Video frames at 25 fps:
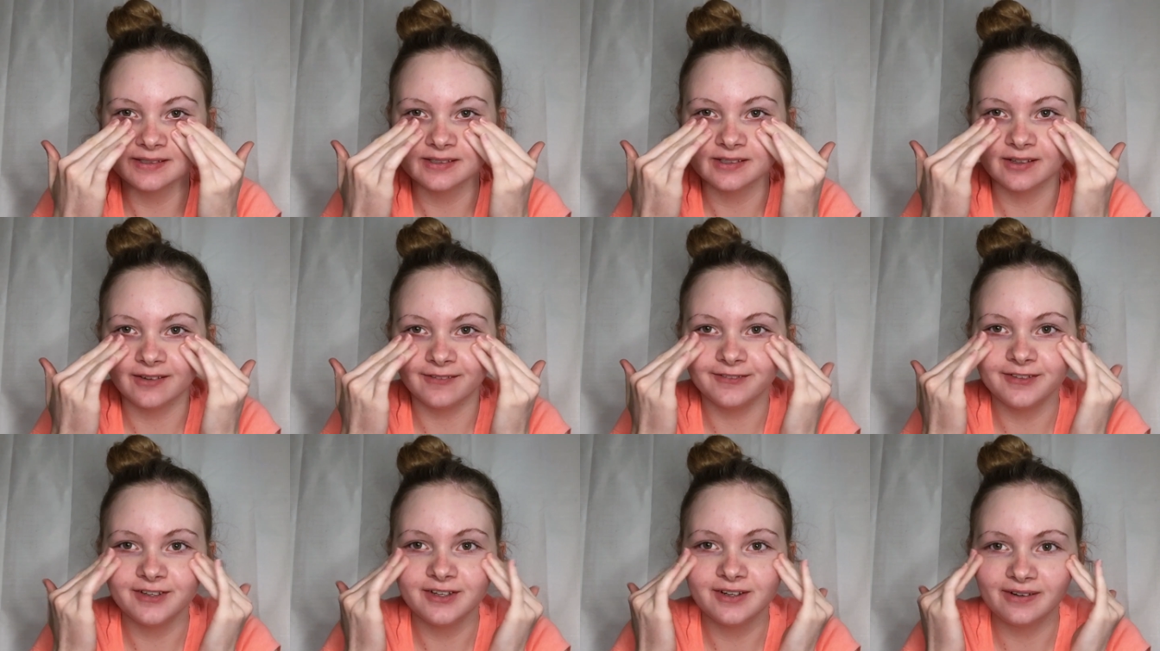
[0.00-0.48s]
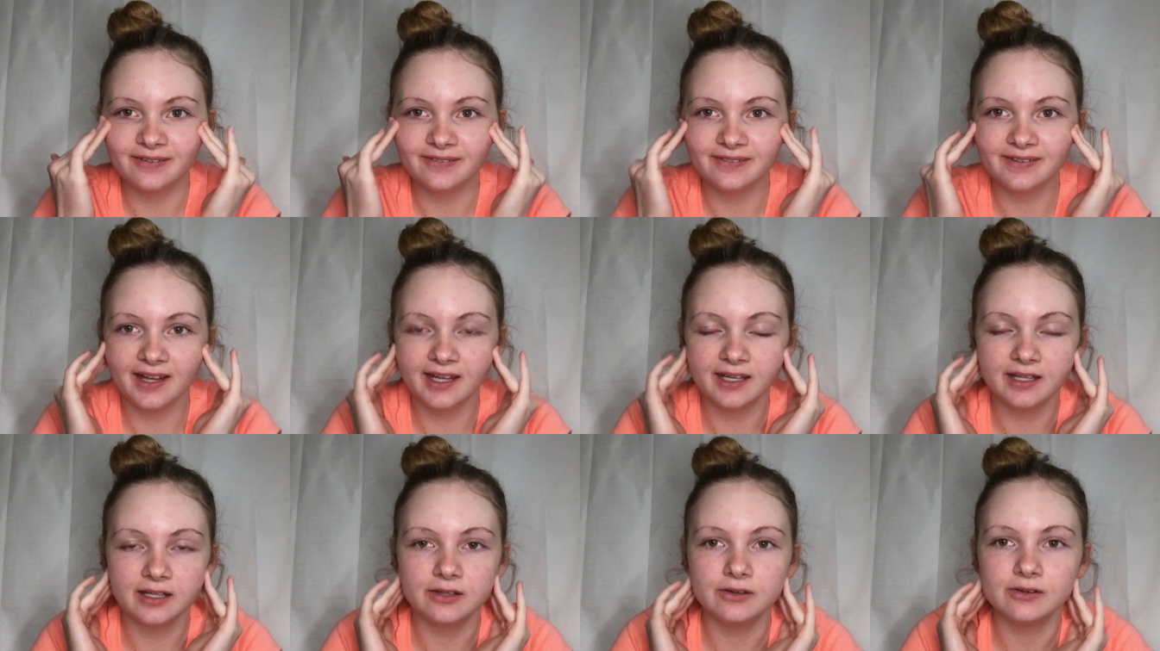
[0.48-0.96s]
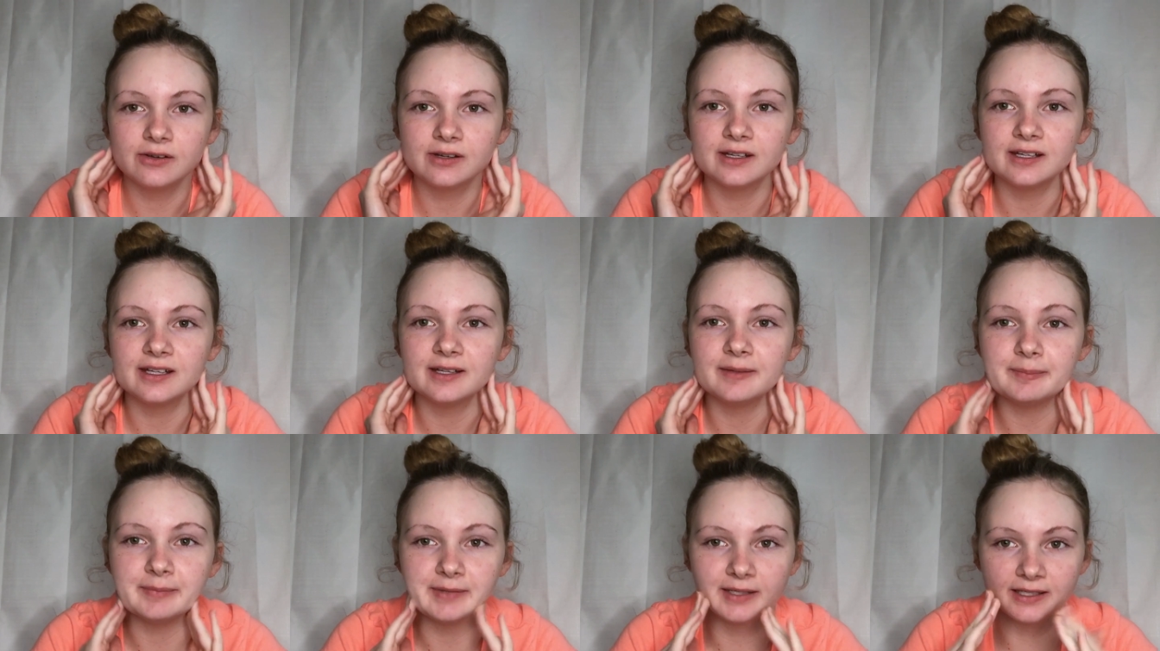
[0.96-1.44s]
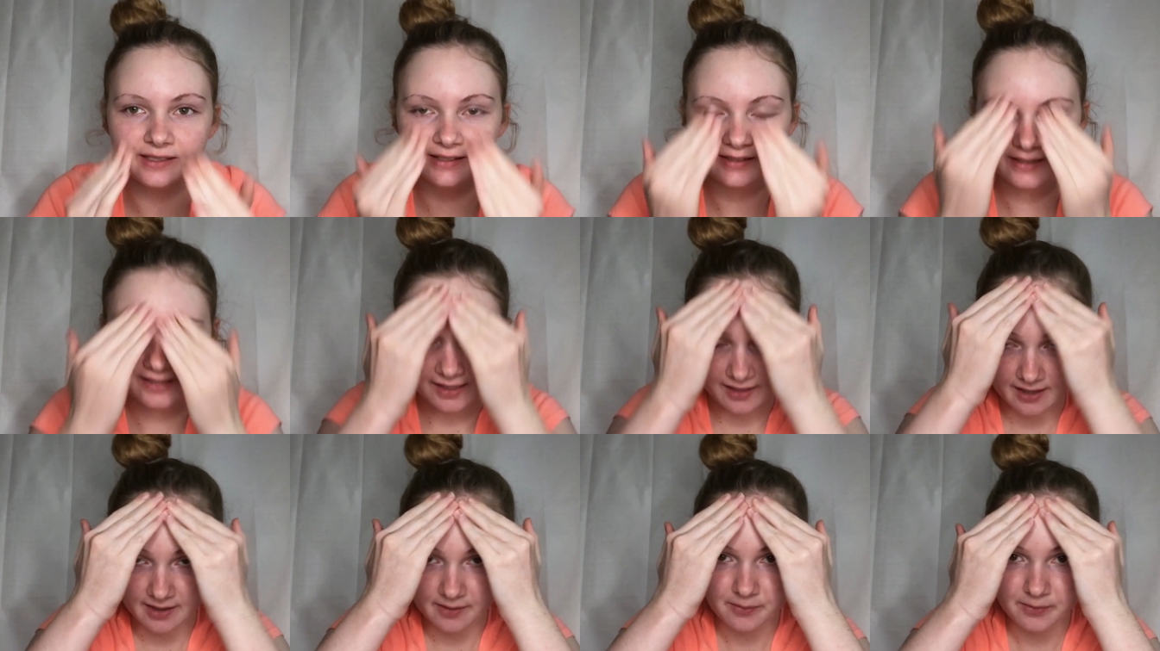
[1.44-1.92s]
So if you don't like eucalyptus,
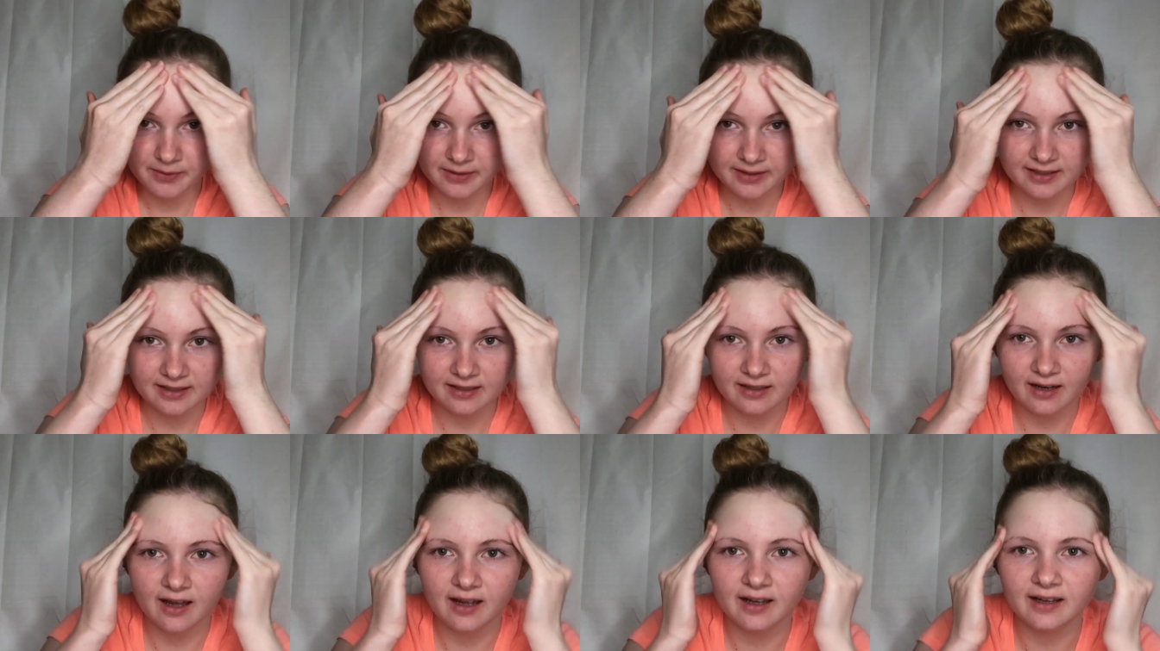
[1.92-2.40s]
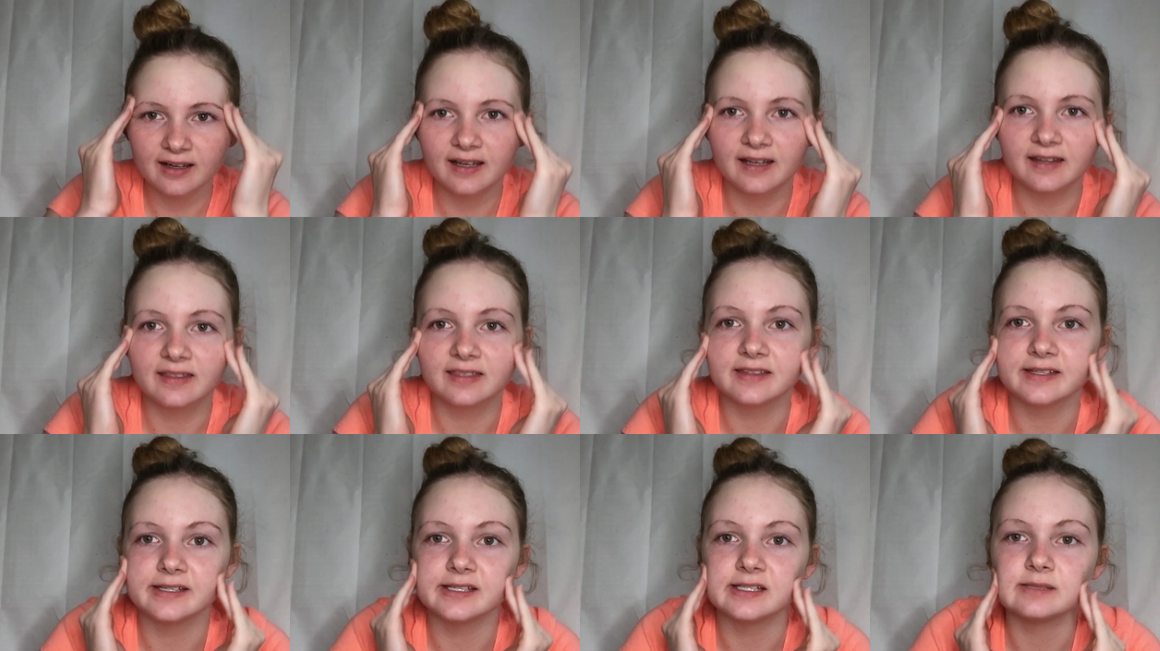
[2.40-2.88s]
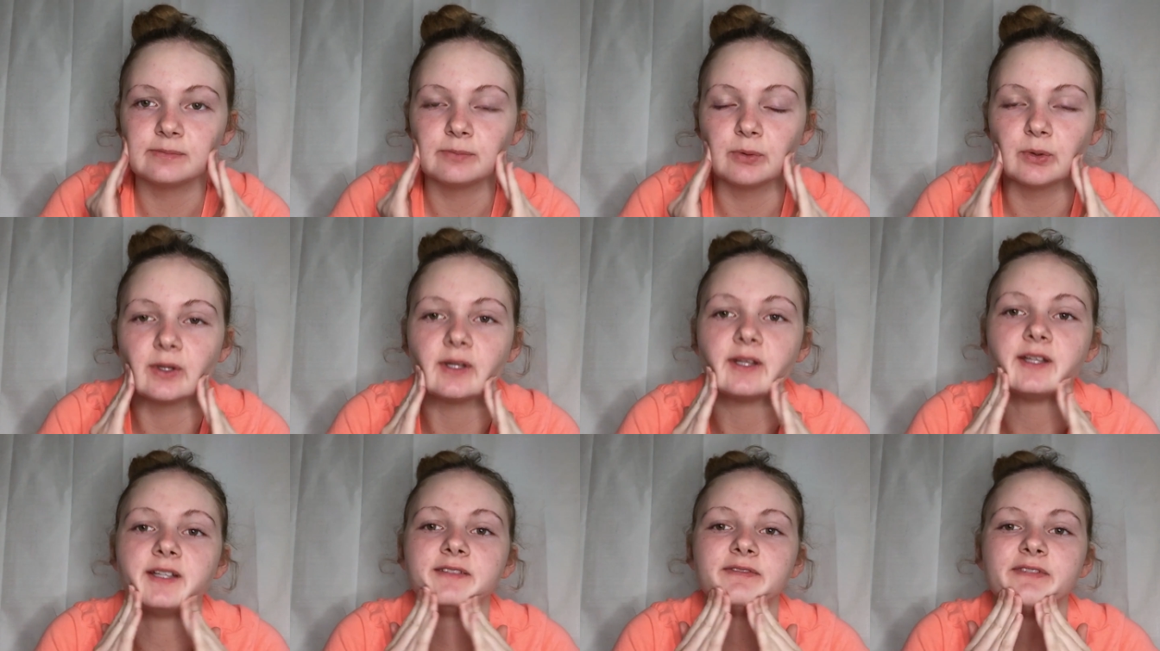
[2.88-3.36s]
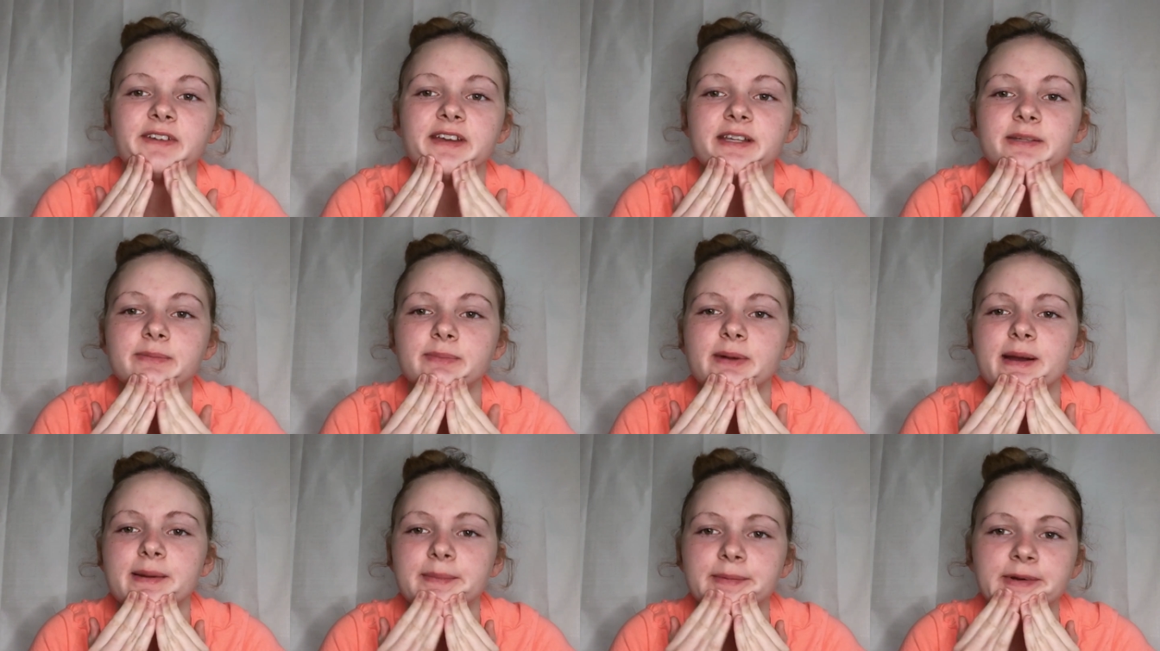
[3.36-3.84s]
then I would not get this poreless face
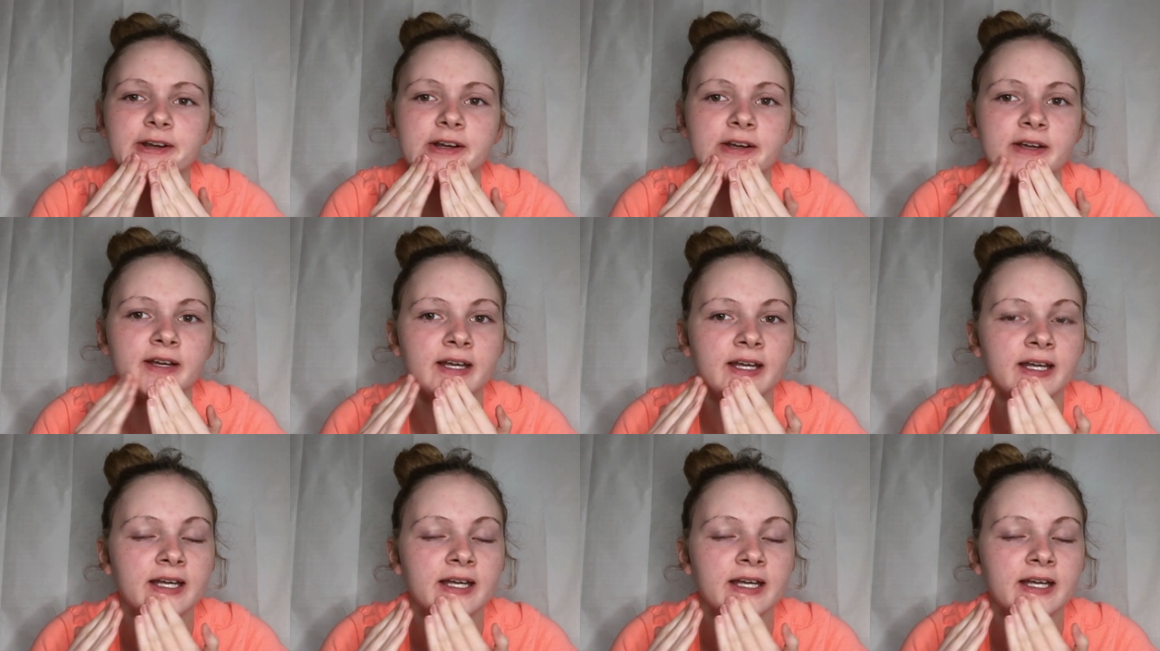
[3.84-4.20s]
primer.